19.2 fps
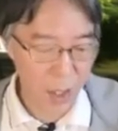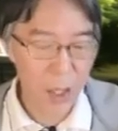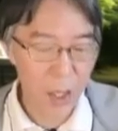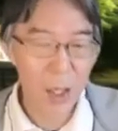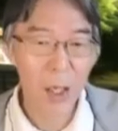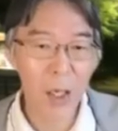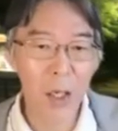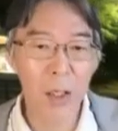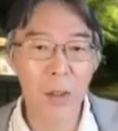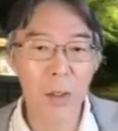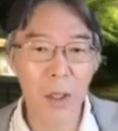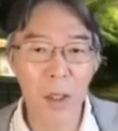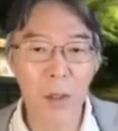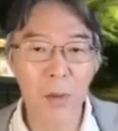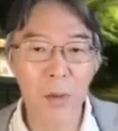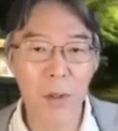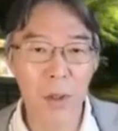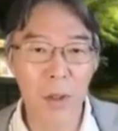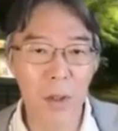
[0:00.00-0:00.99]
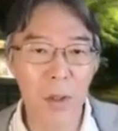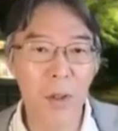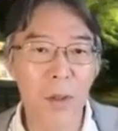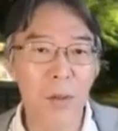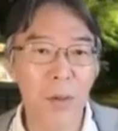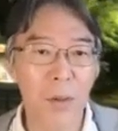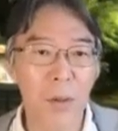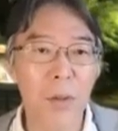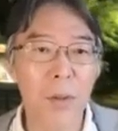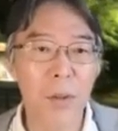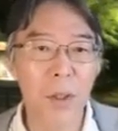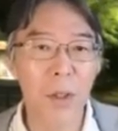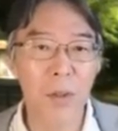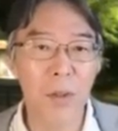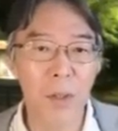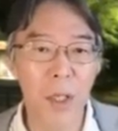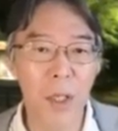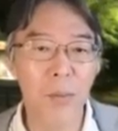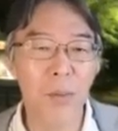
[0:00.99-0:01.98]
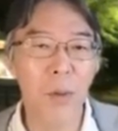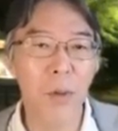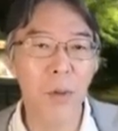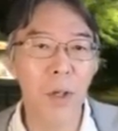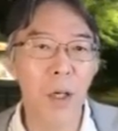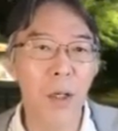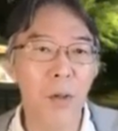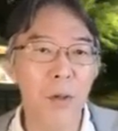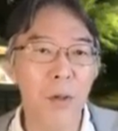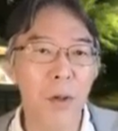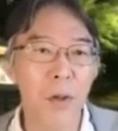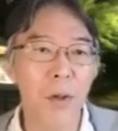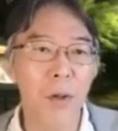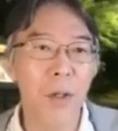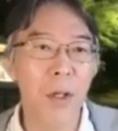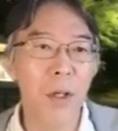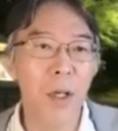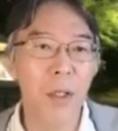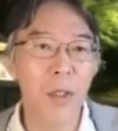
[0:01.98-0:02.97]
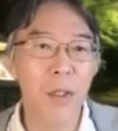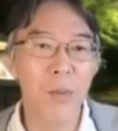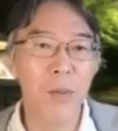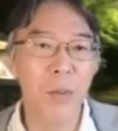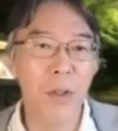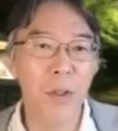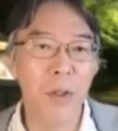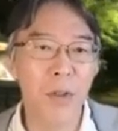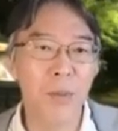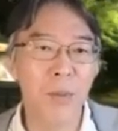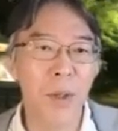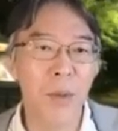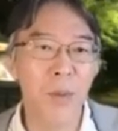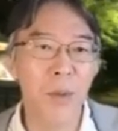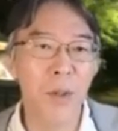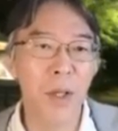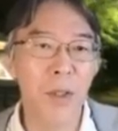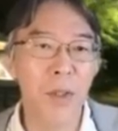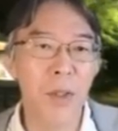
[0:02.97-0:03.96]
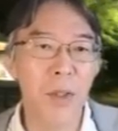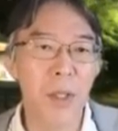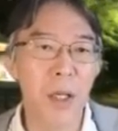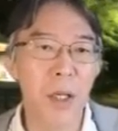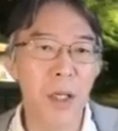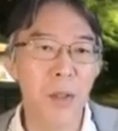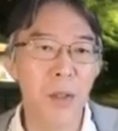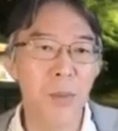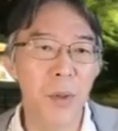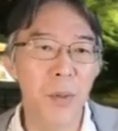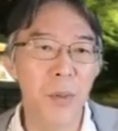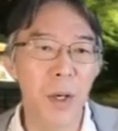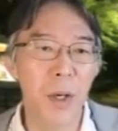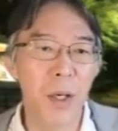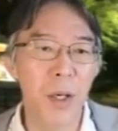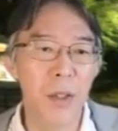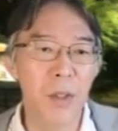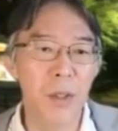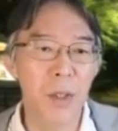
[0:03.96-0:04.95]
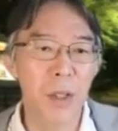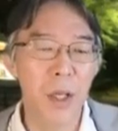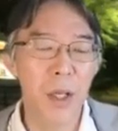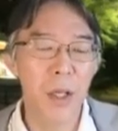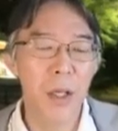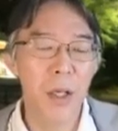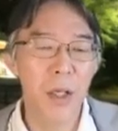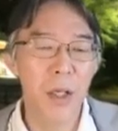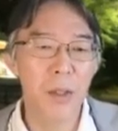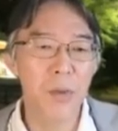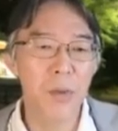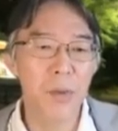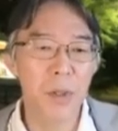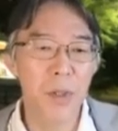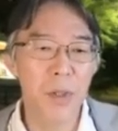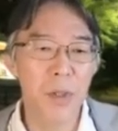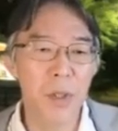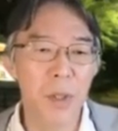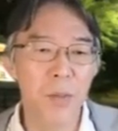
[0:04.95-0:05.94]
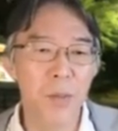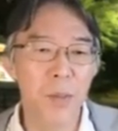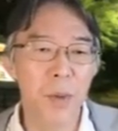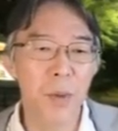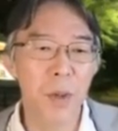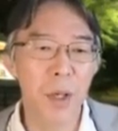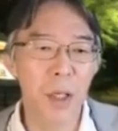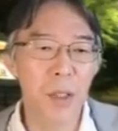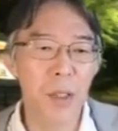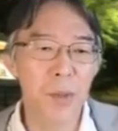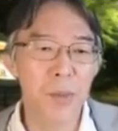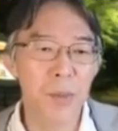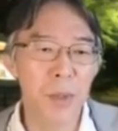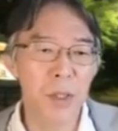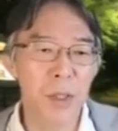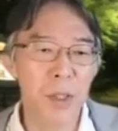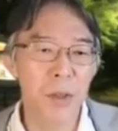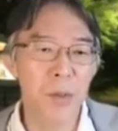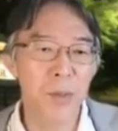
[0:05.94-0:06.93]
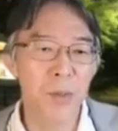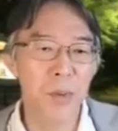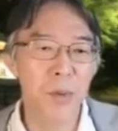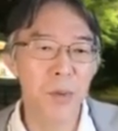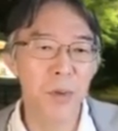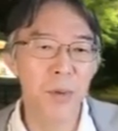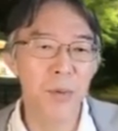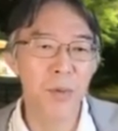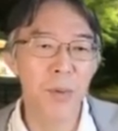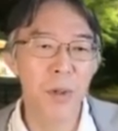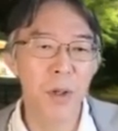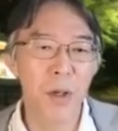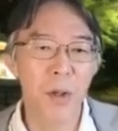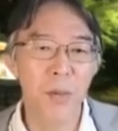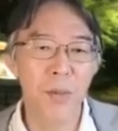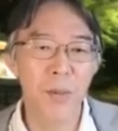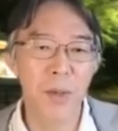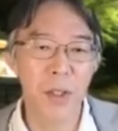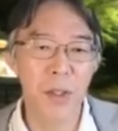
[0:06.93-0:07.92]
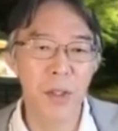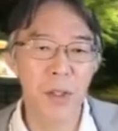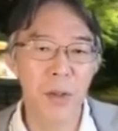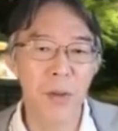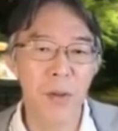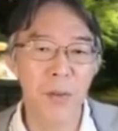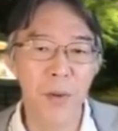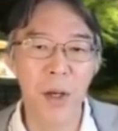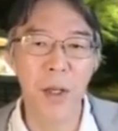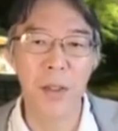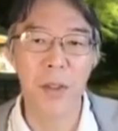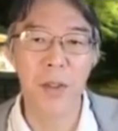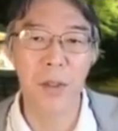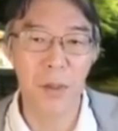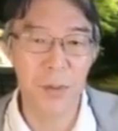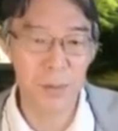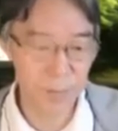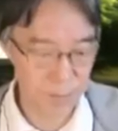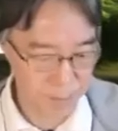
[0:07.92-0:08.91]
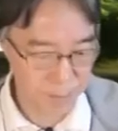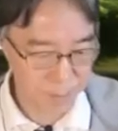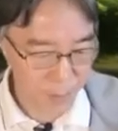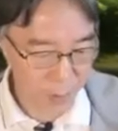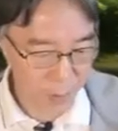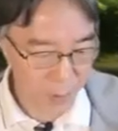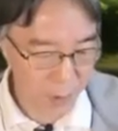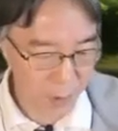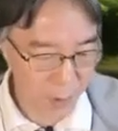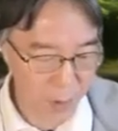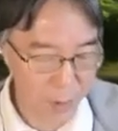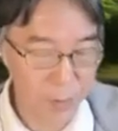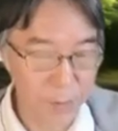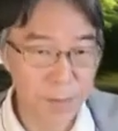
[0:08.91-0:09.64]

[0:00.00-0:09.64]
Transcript: And our example, our asymmetric VBS state provides us with a simple explicit proof of this fact. Okay.